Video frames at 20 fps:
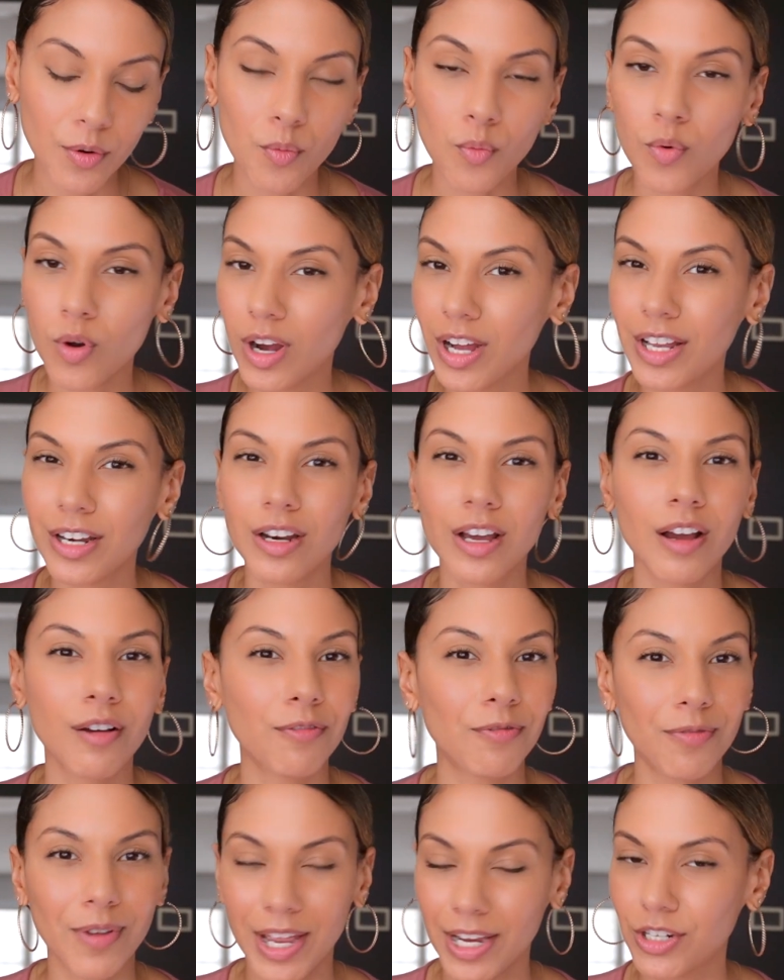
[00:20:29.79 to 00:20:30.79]
one
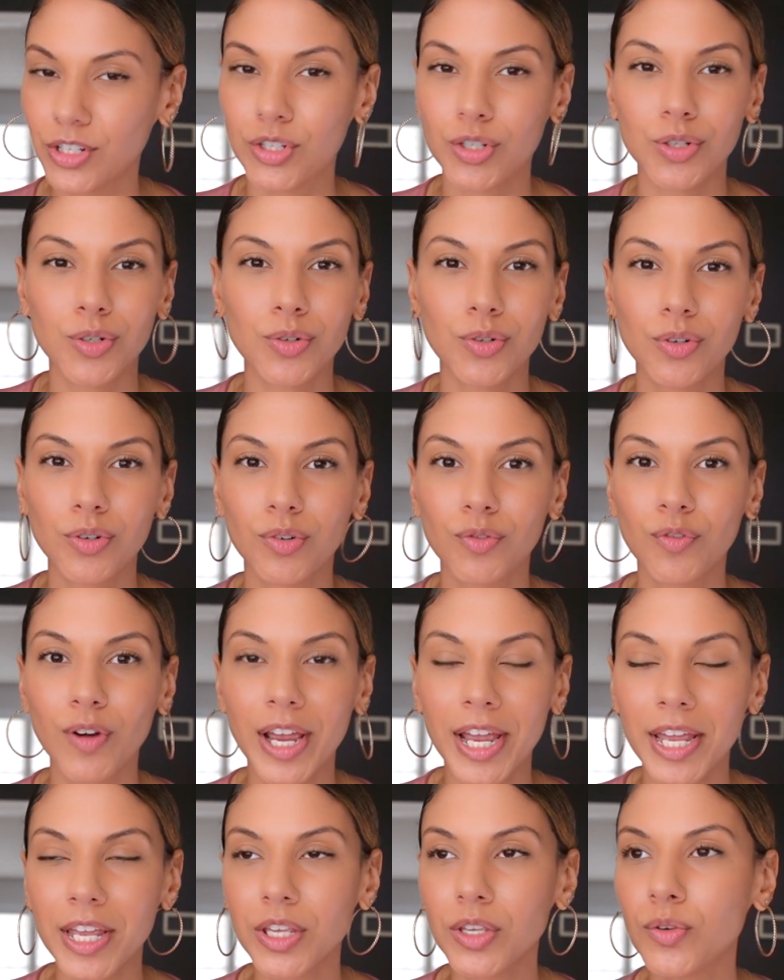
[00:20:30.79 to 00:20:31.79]
affect you, right?